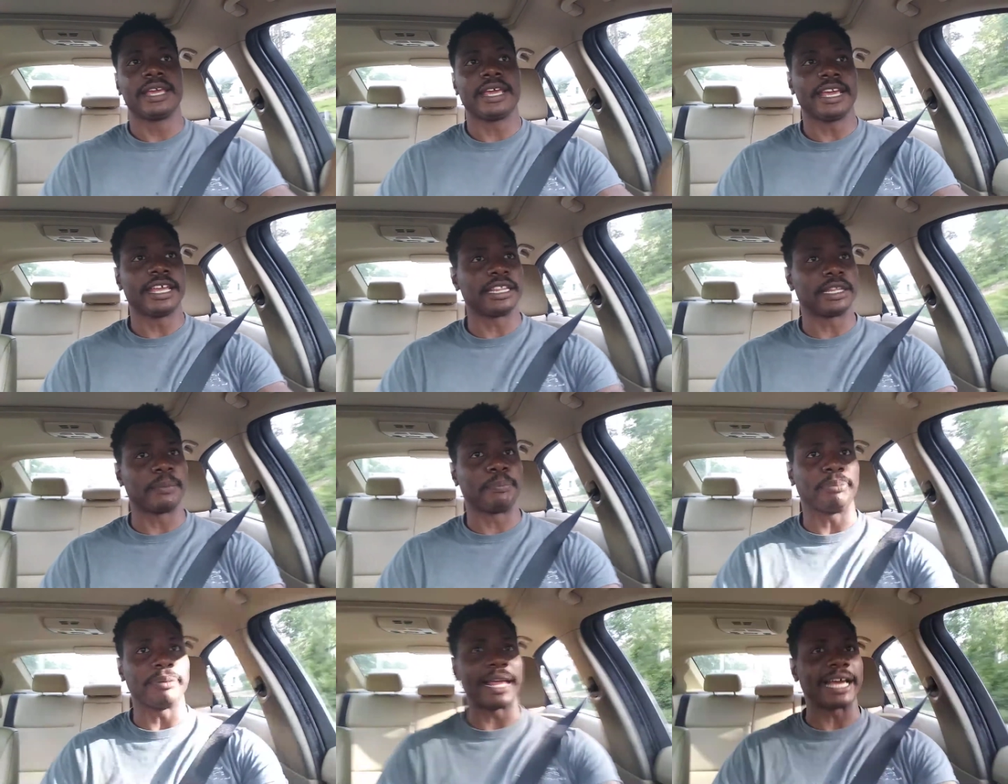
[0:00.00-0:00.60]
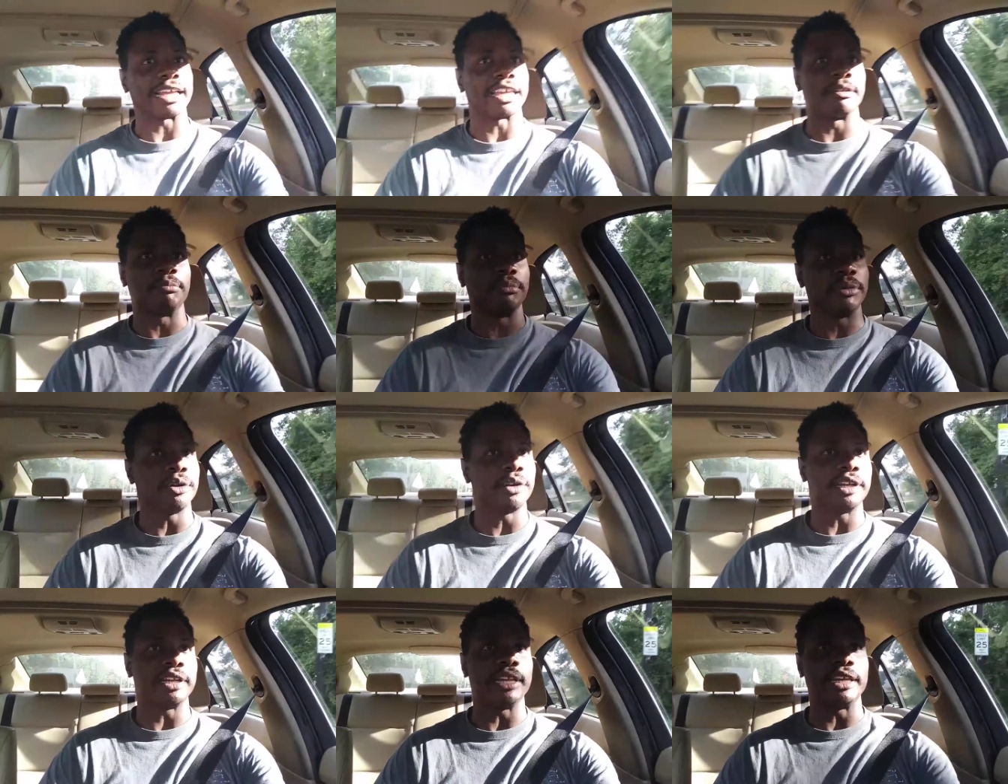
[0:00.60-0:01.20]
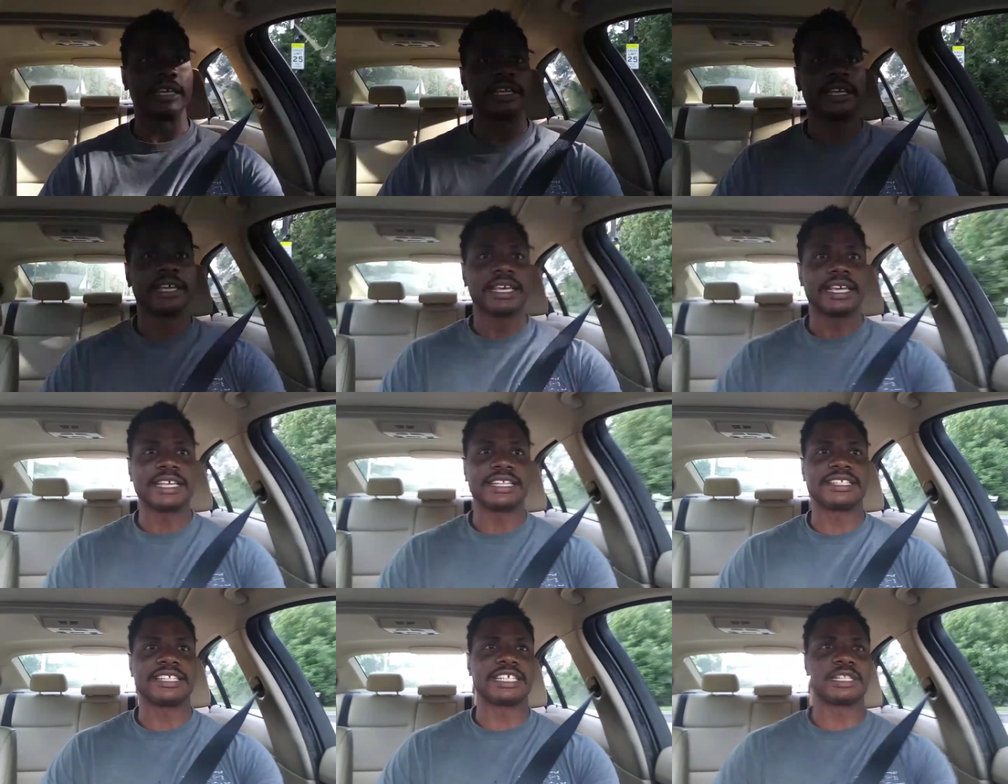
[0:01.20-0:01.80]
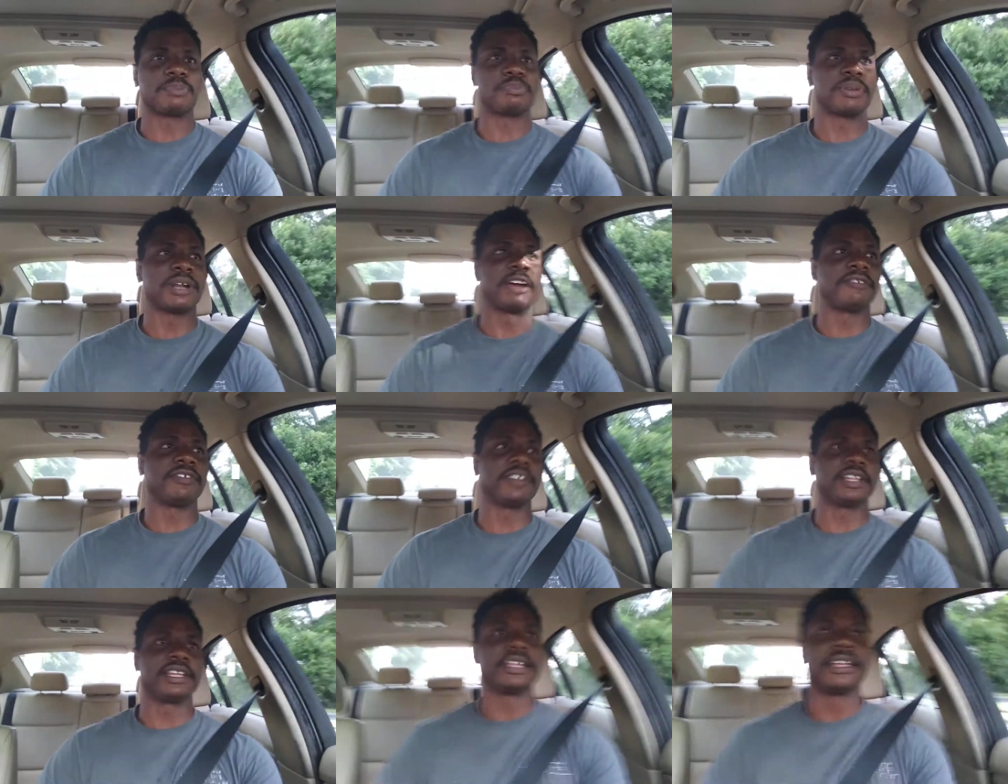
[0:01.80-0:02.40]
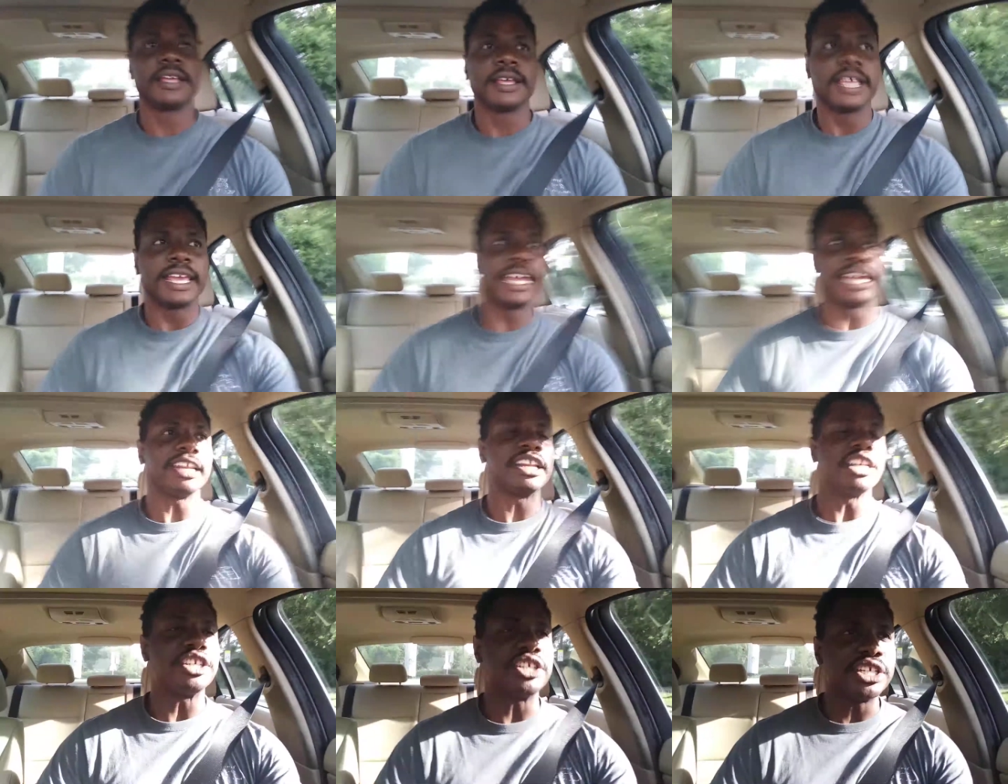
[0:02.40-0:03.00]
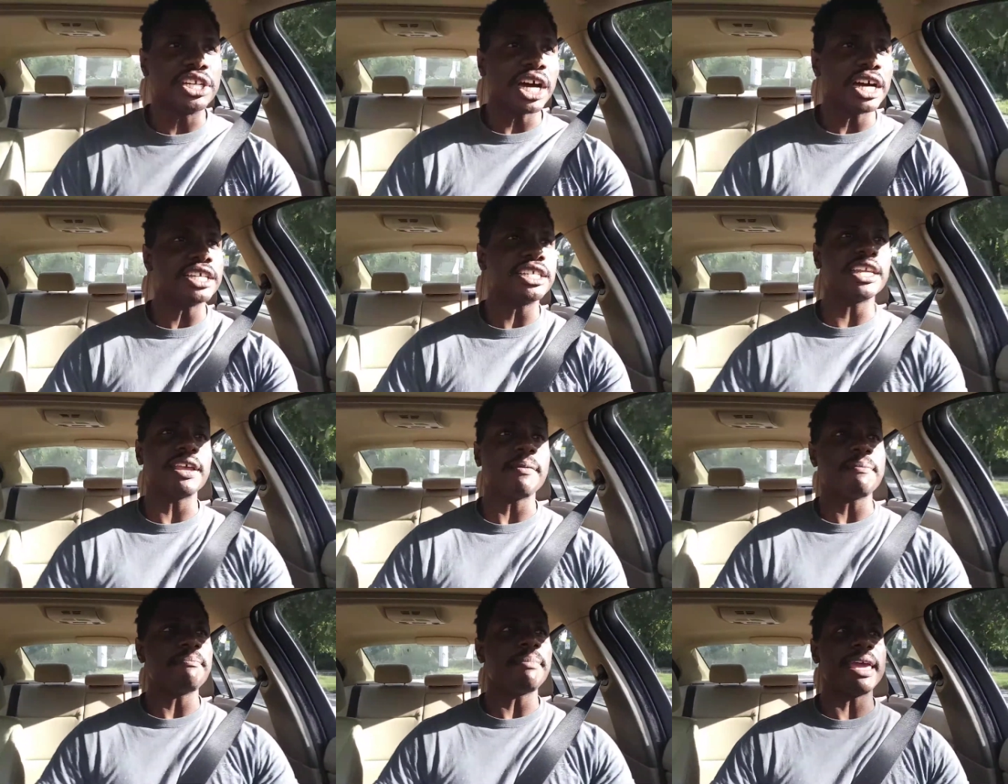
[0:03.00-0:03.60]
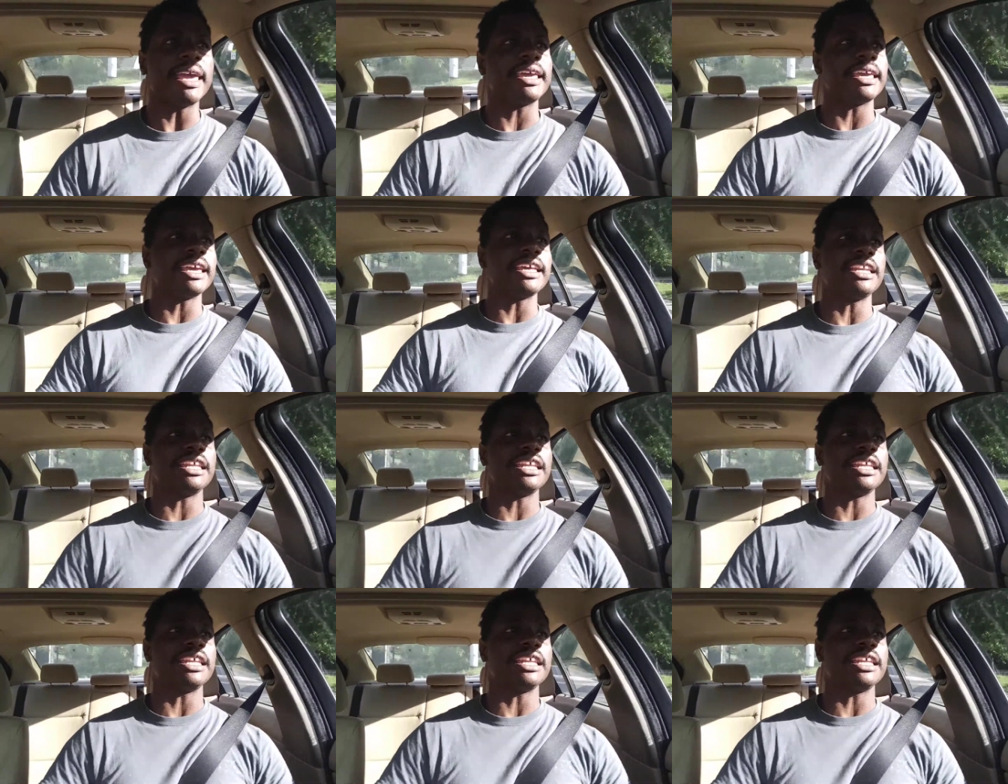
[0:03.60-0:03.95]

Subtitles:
in the black community is this prevalent. And it doesn't make